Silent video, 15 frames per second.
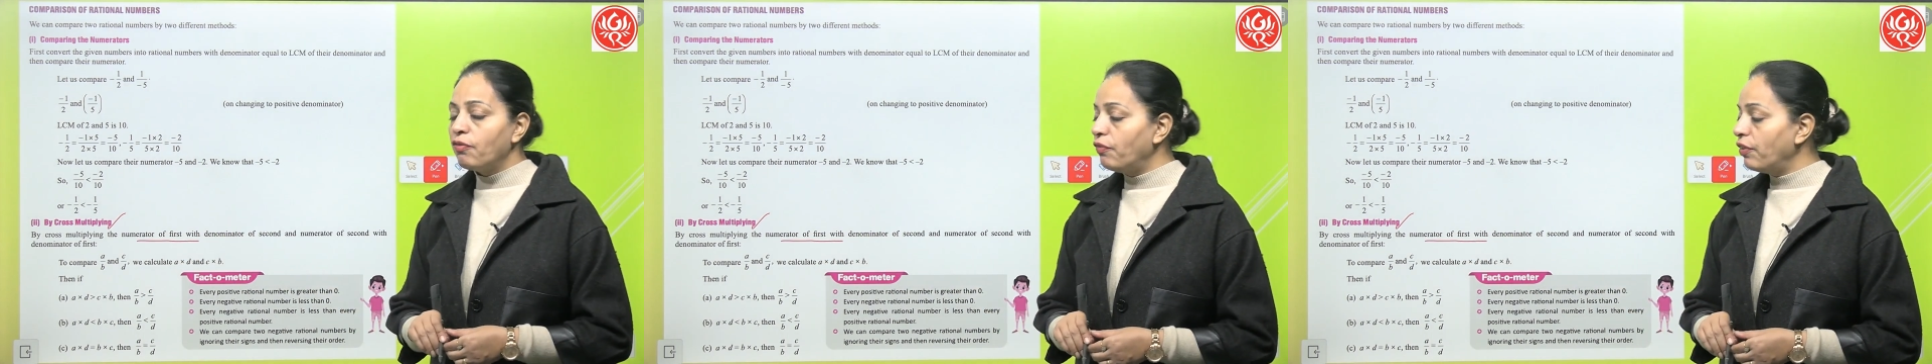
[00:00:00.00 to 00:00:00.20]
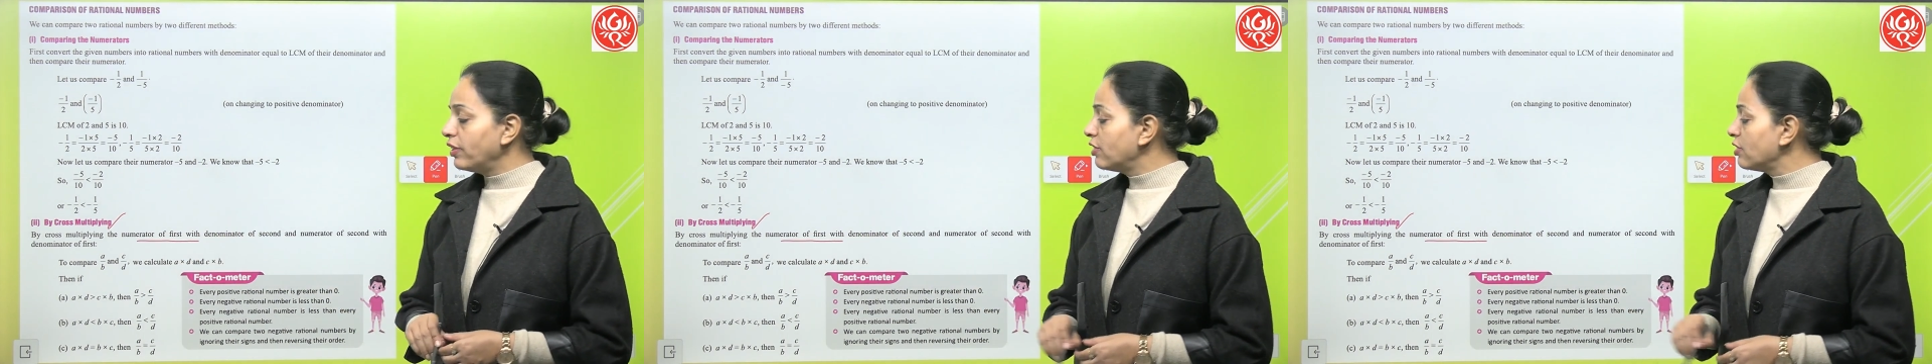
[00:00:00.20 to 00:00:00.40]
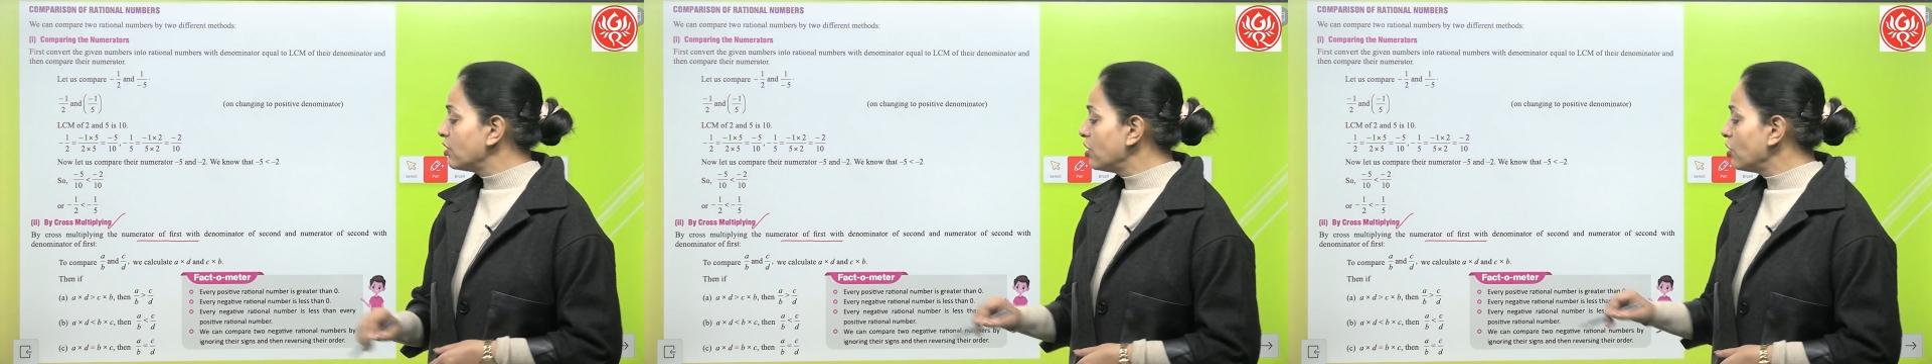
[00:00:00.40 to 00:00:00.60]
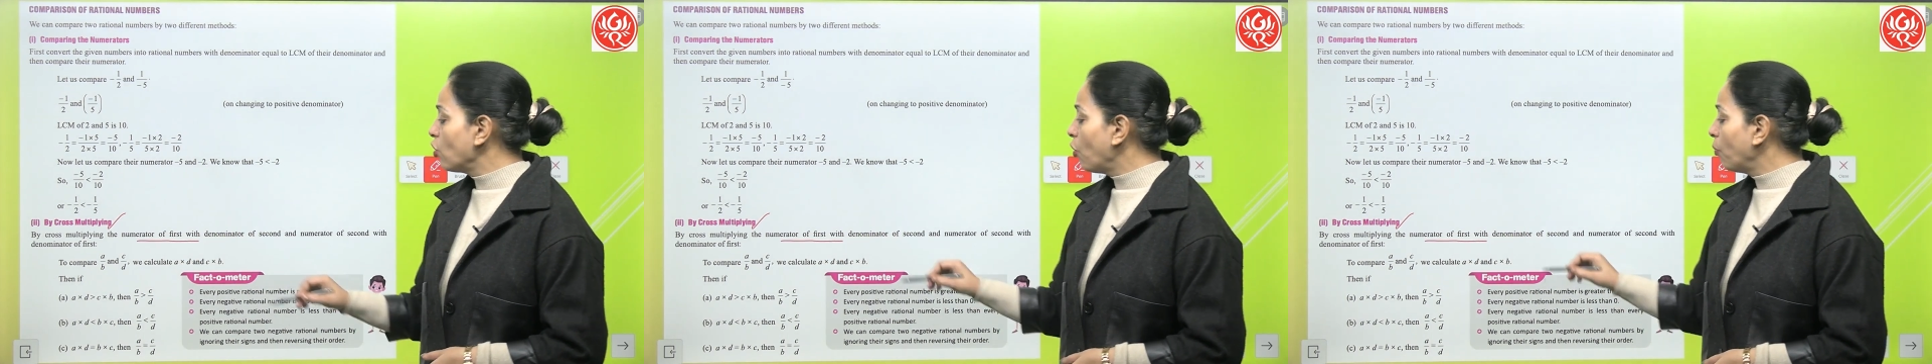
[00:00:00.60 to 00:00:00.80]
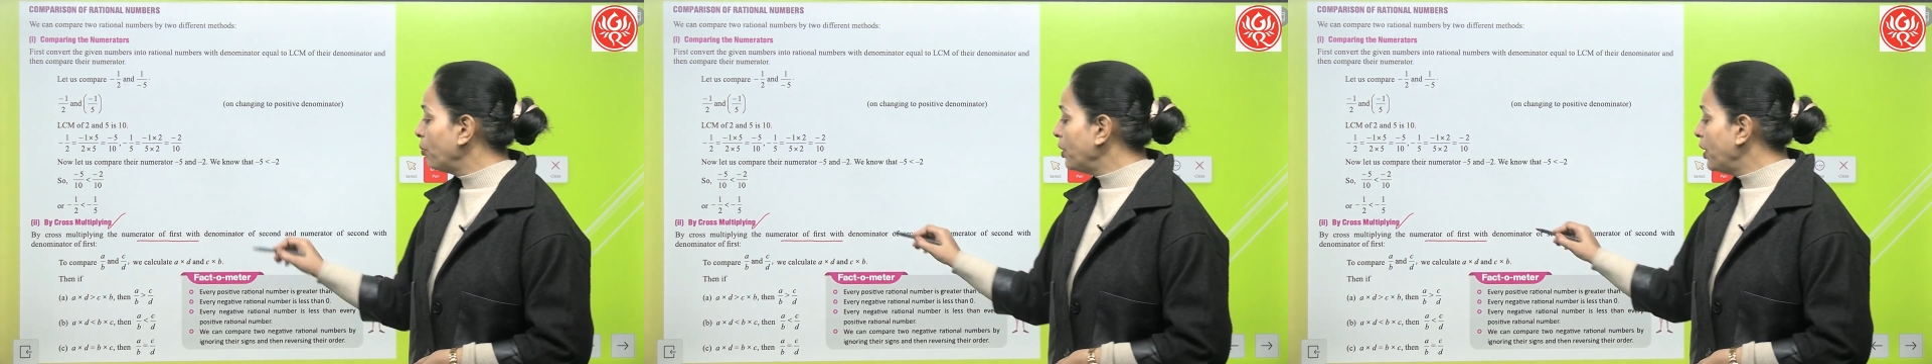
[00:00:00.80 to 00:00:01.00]
with
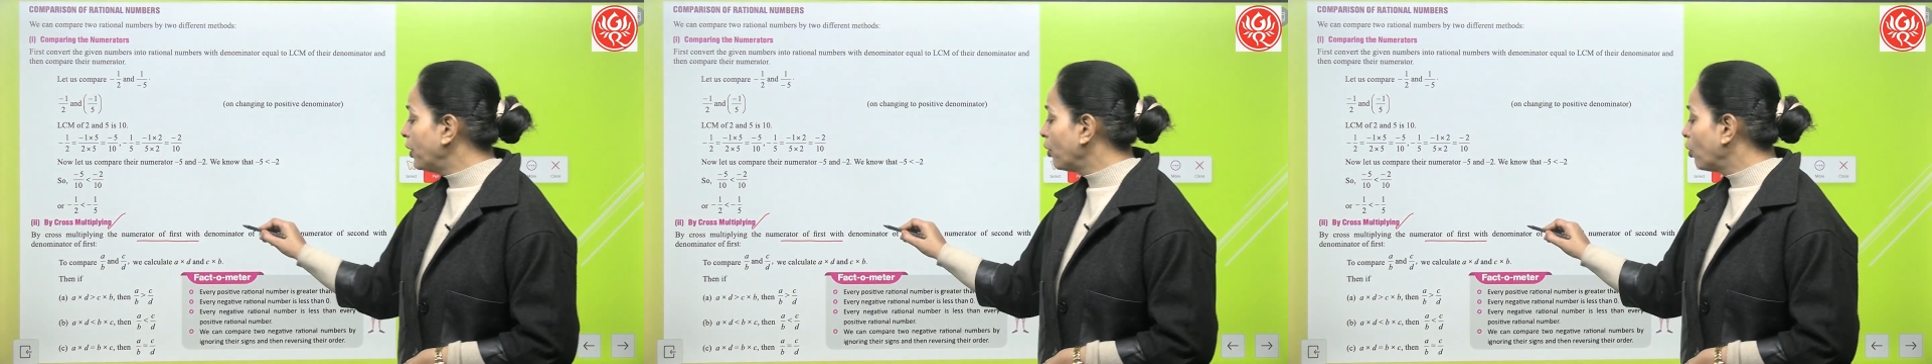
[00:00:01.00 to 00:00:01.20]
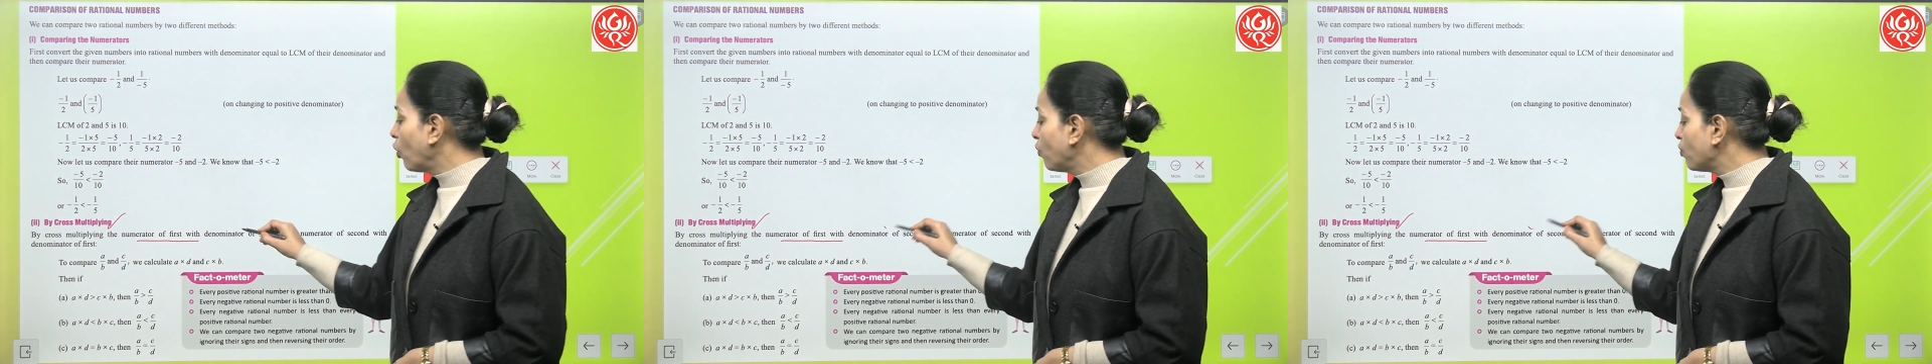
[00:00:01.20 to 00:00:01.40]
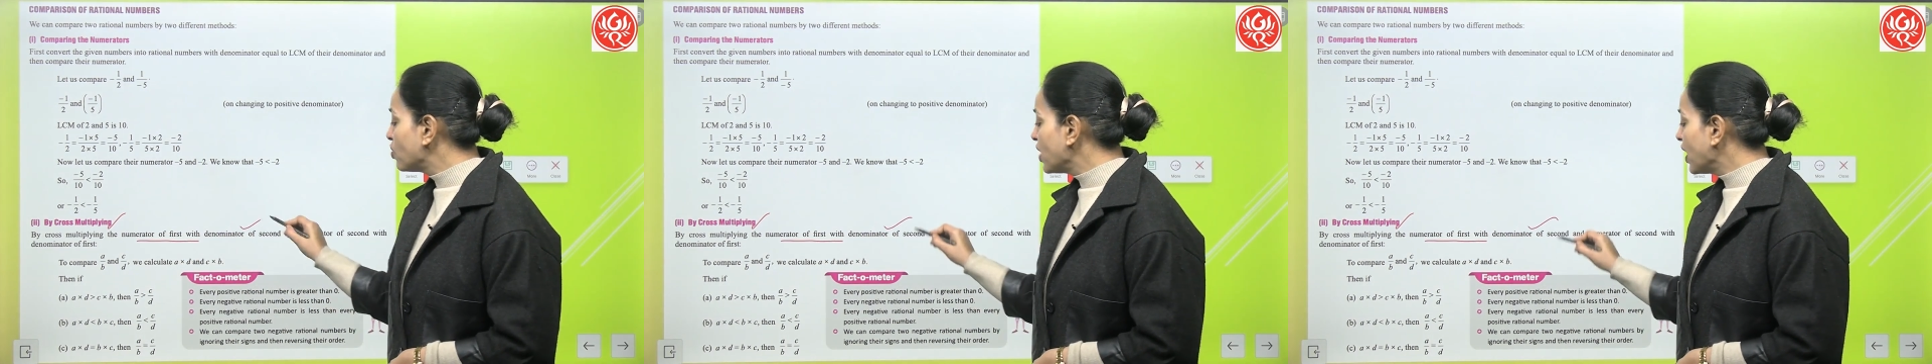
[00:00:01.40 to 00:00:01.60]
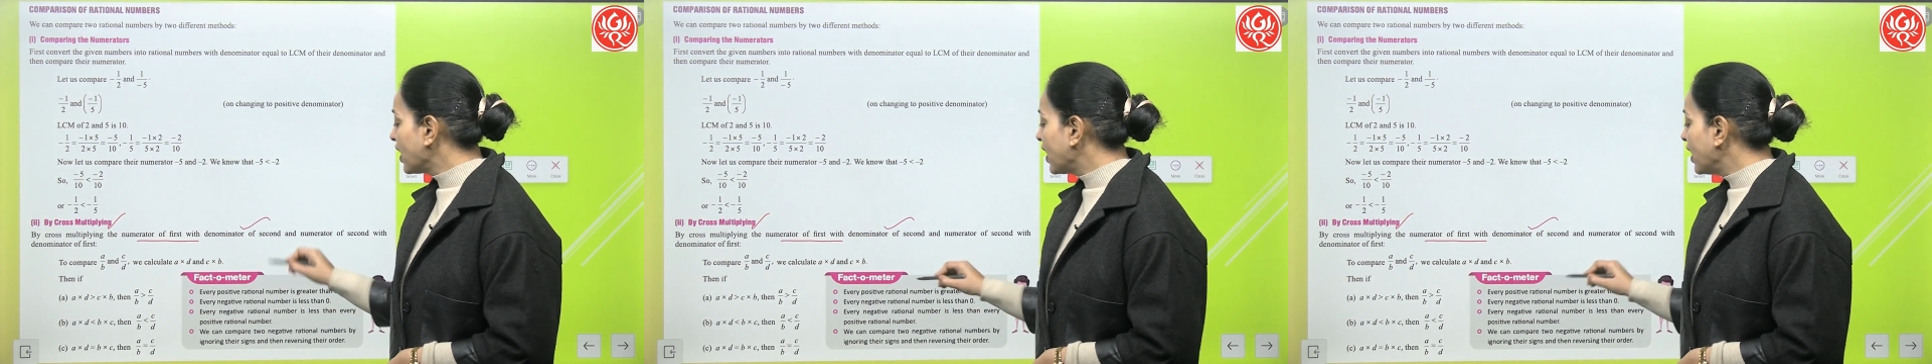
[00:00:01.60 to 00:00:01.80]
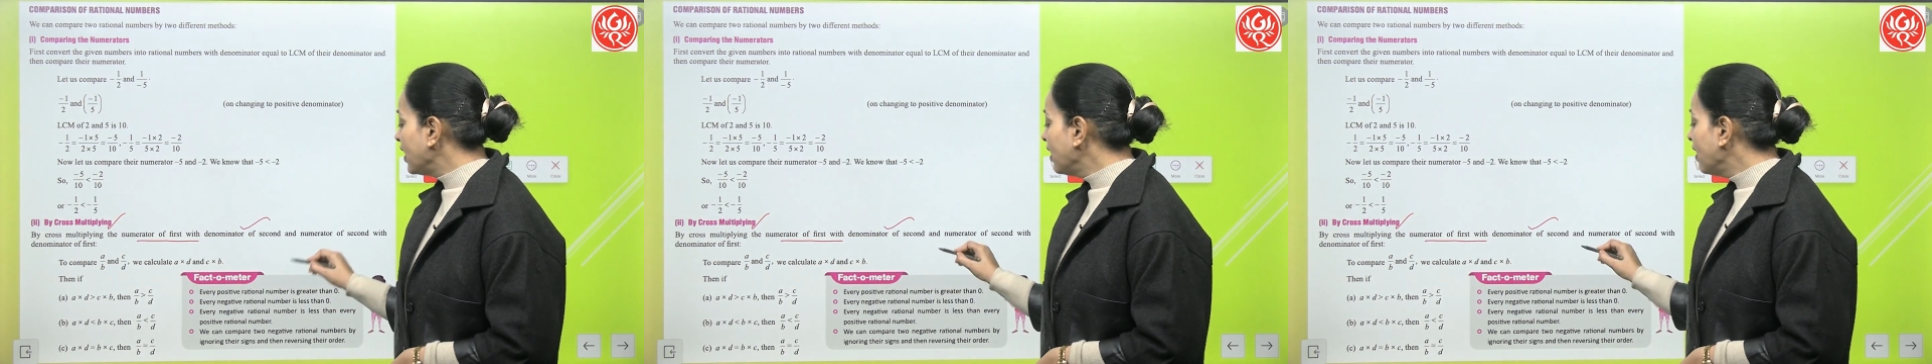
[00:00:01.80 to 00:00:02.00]
denominator of
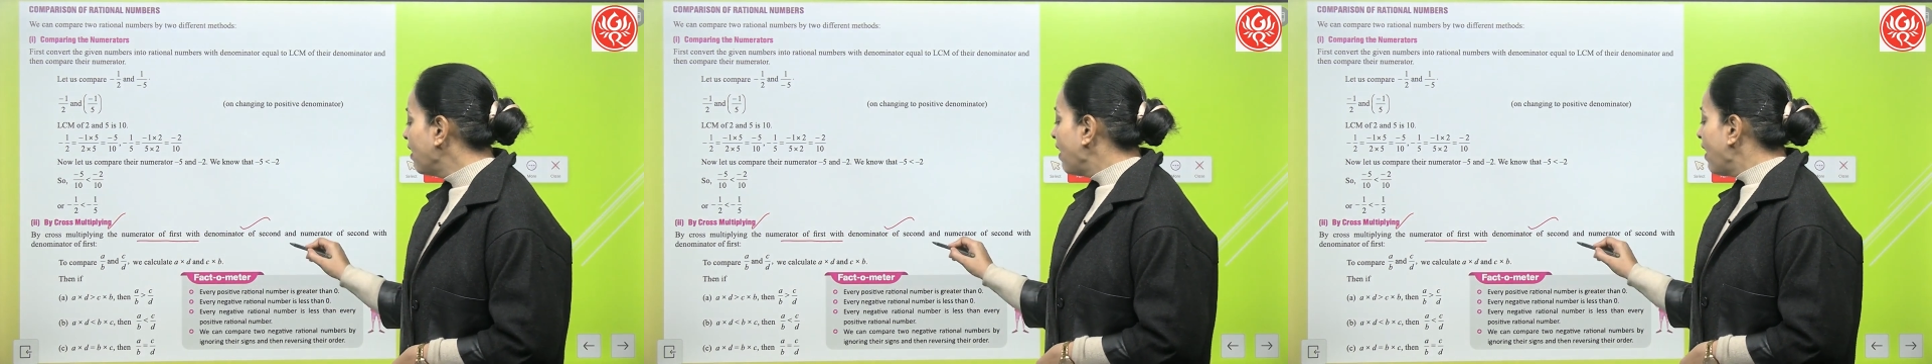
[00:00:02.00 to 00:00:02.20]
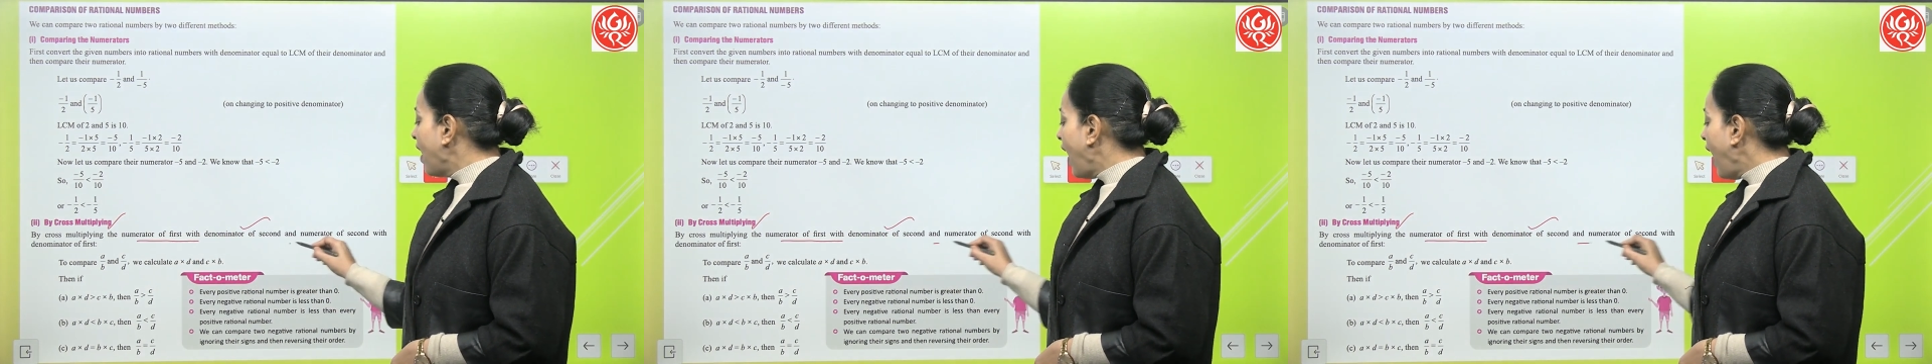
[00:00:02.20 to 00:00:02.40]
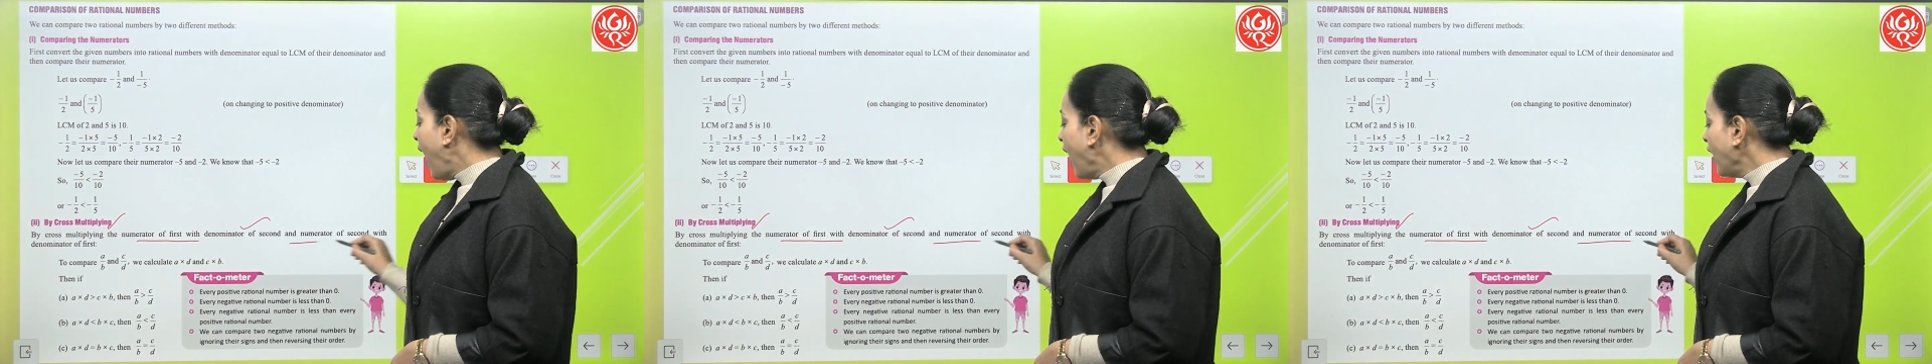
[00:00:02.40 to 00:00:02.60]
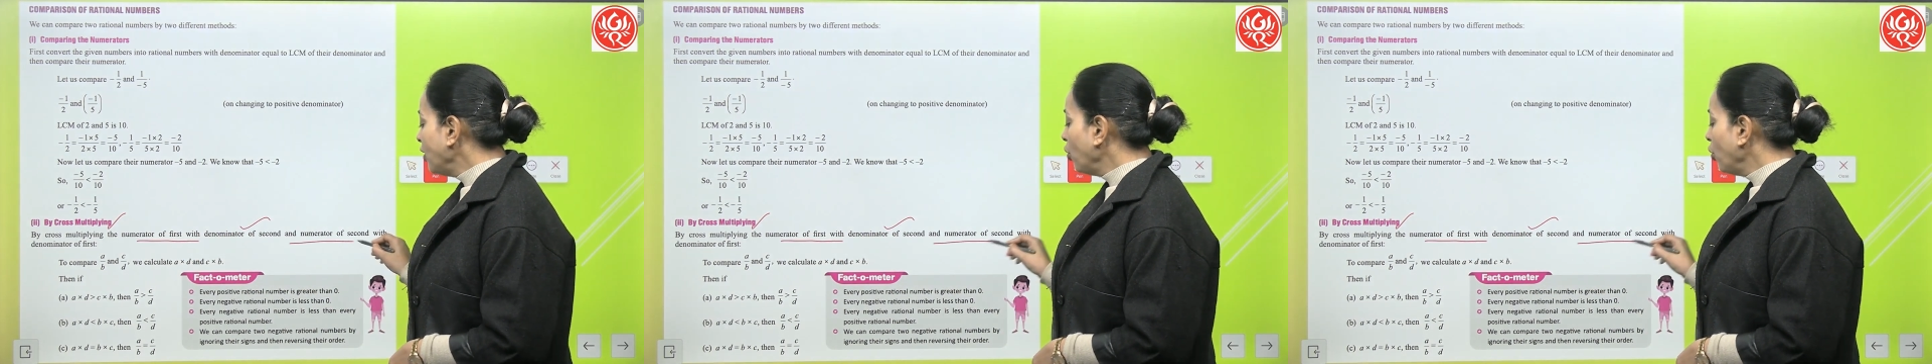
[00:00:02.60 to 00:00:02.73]
second and